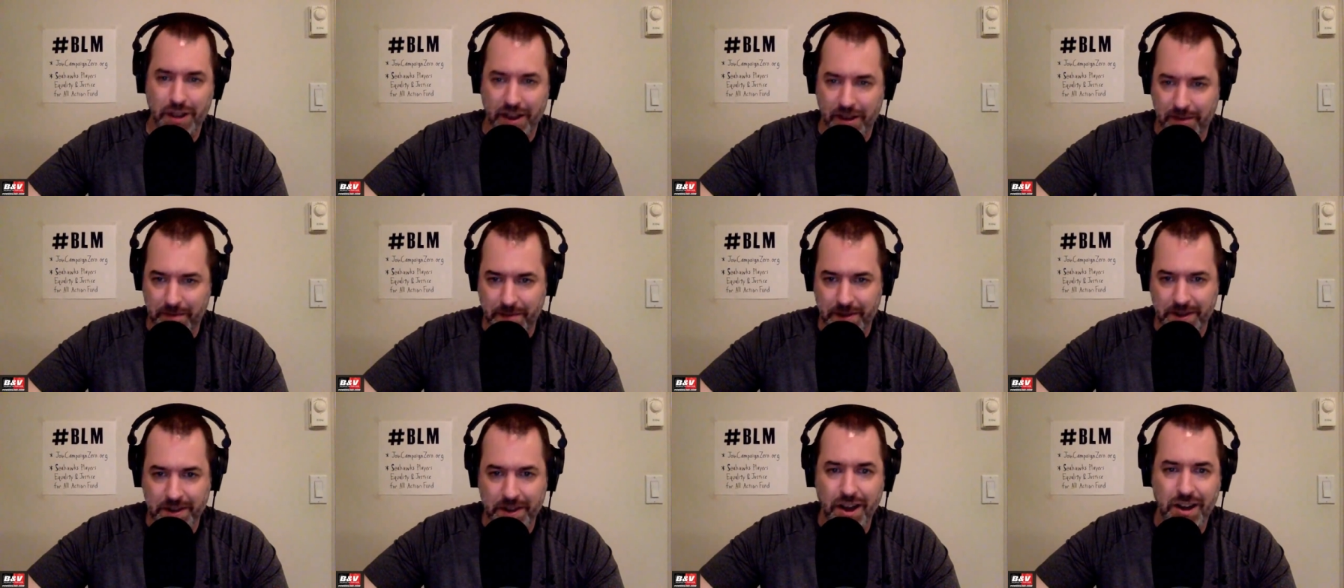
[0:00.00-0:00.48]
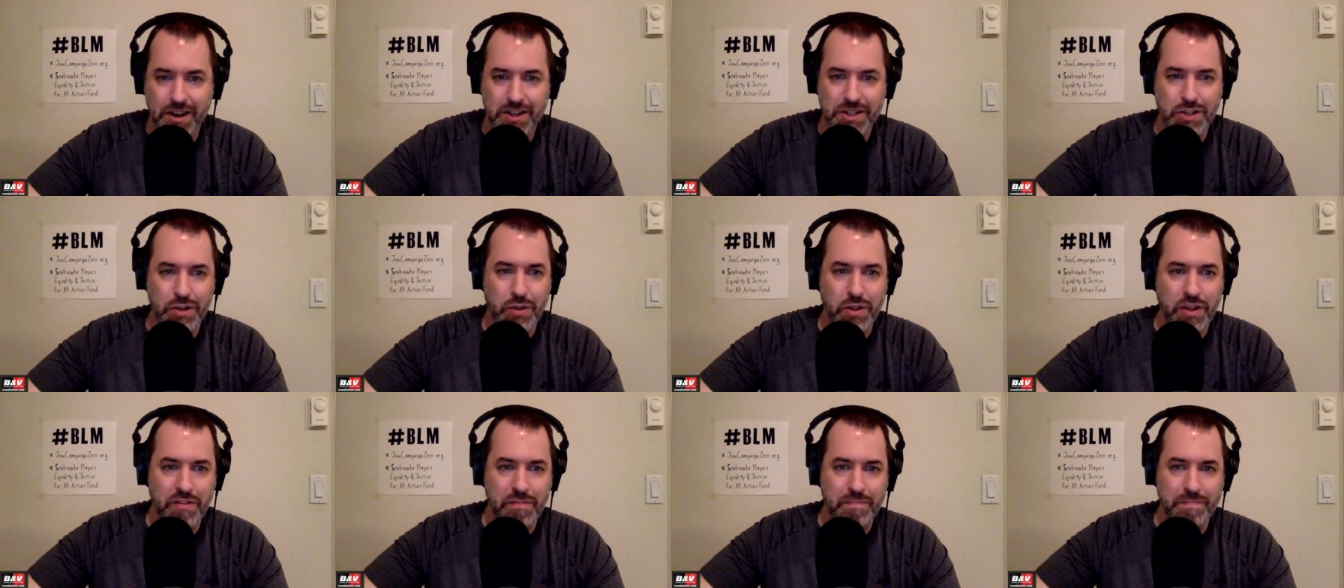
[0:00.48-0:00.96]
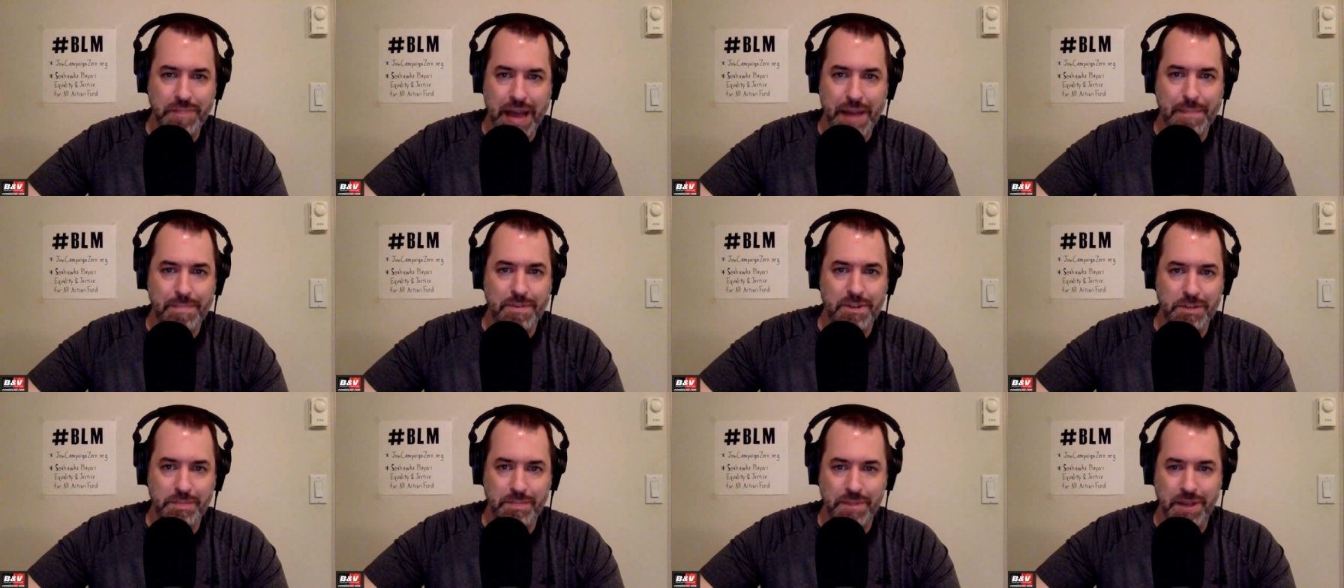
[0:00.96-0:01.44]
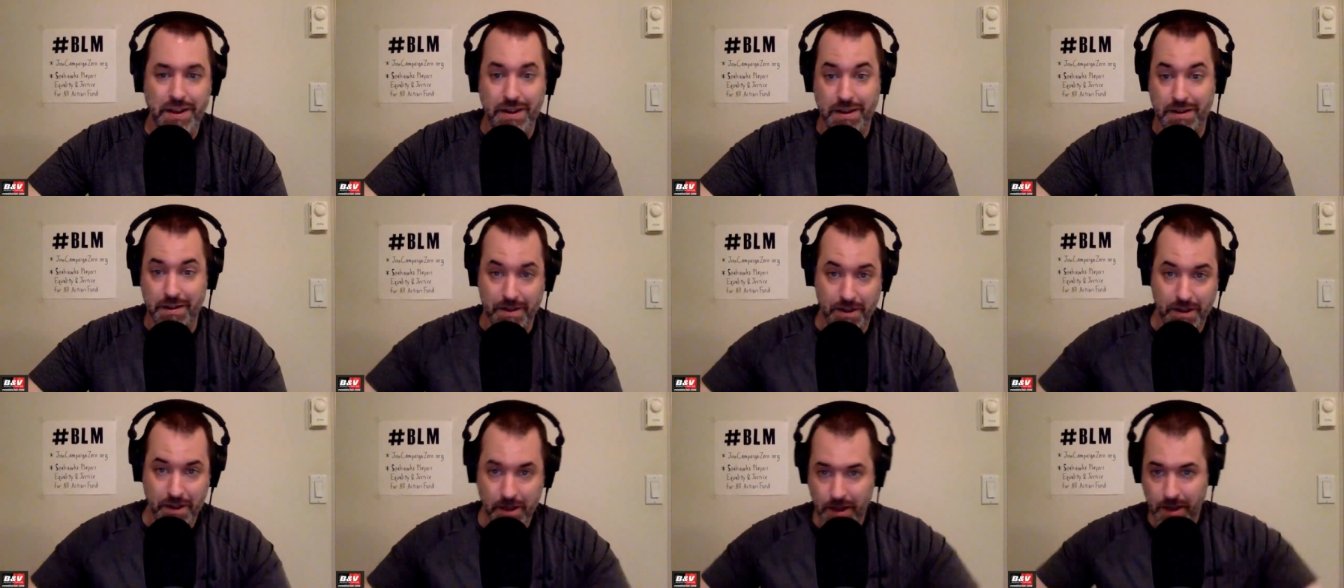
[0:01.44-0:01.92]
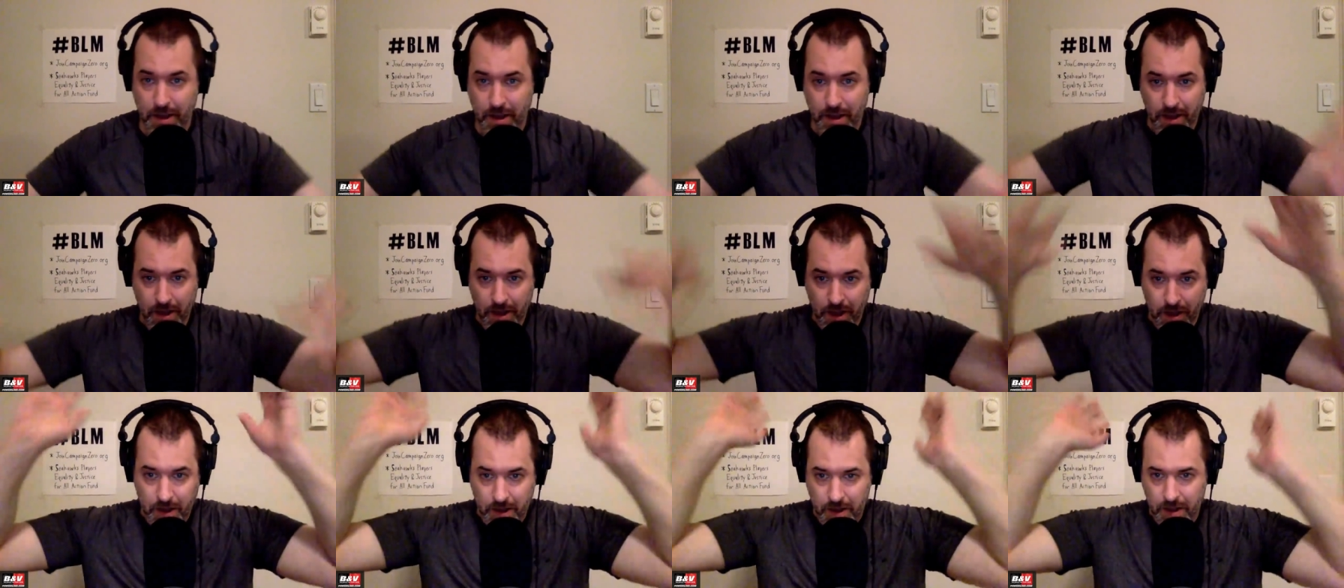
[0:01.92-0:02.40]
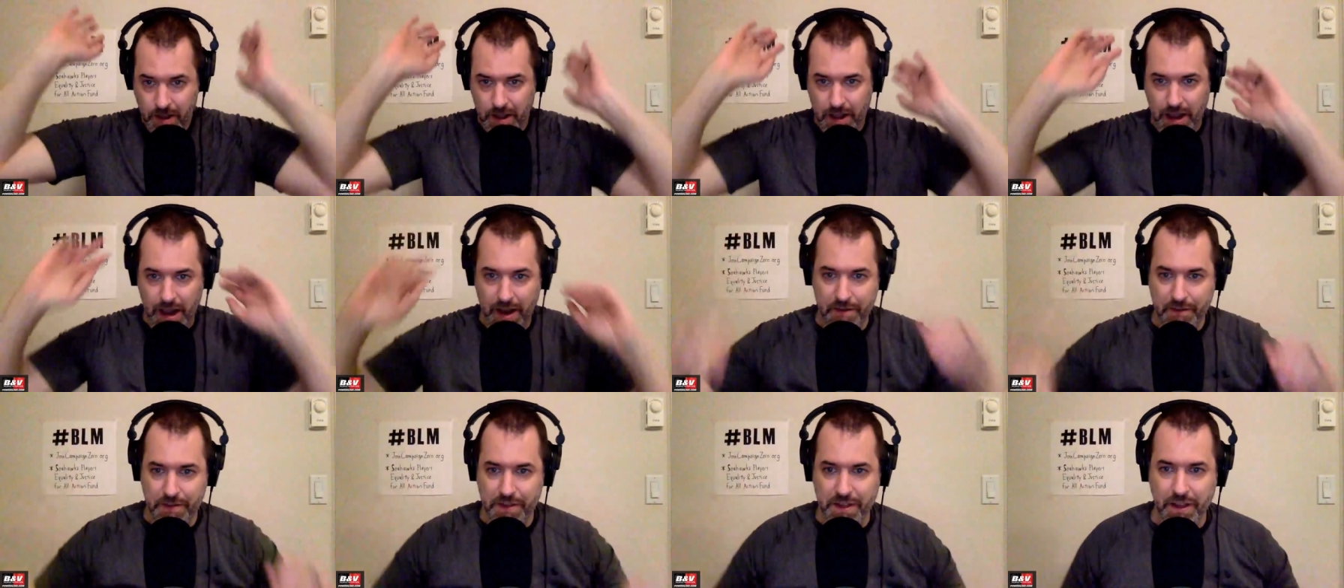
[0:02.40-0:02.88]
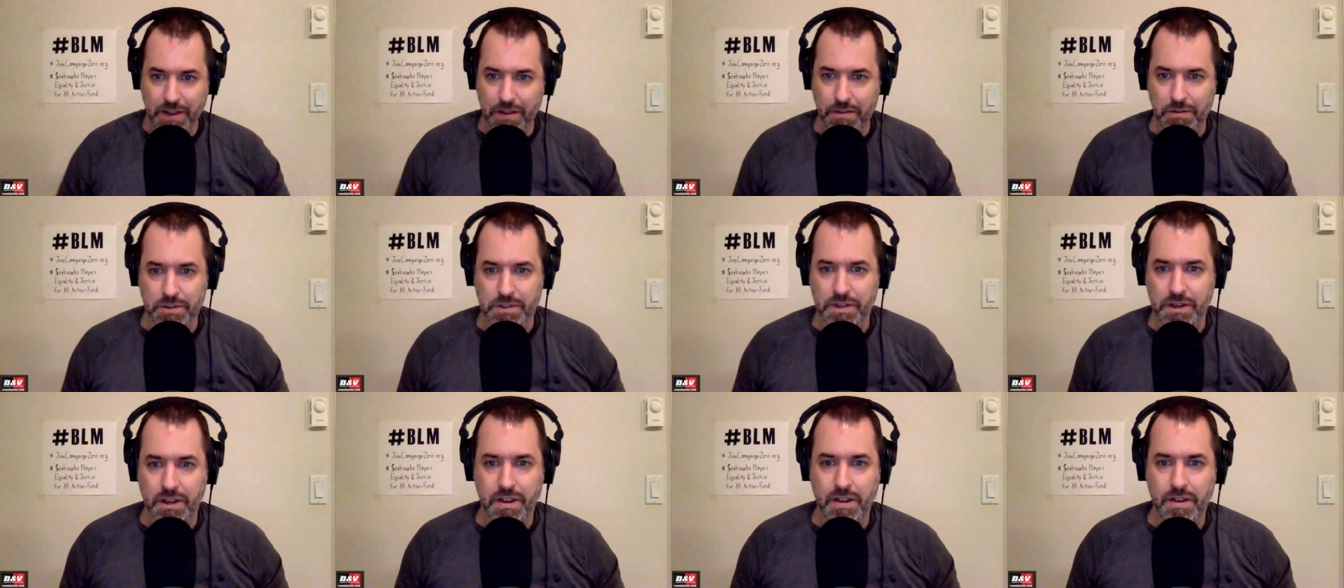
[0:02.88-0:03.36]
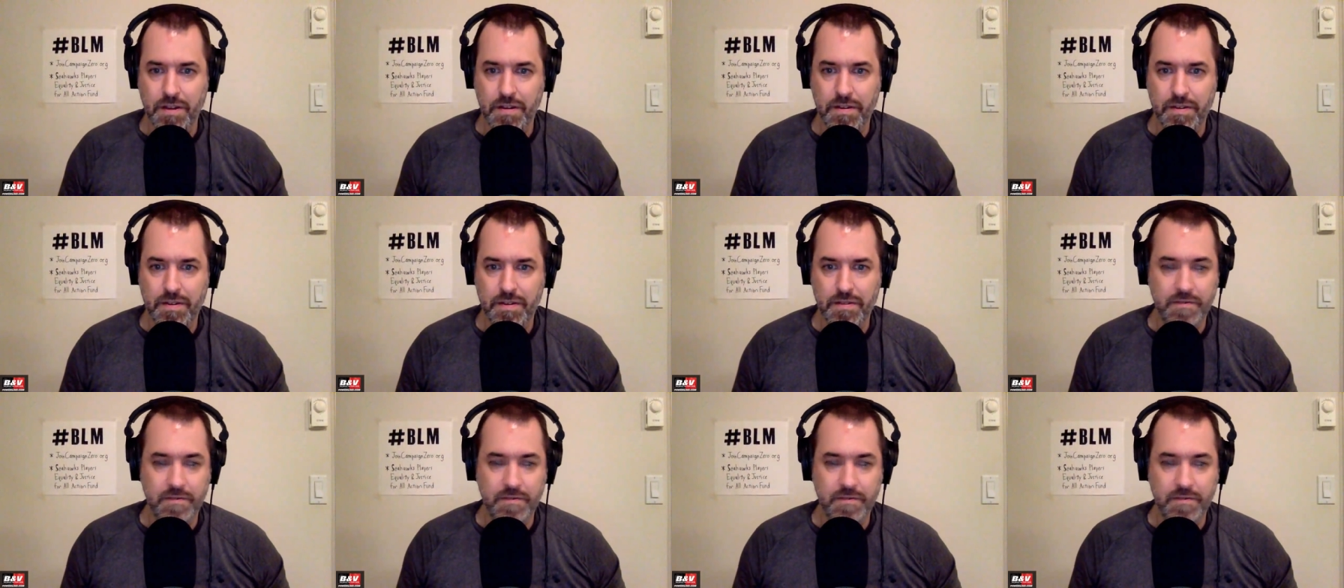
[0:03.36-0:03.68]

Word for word: So they give him a talk show. They give him Piper's Pit, and everything goes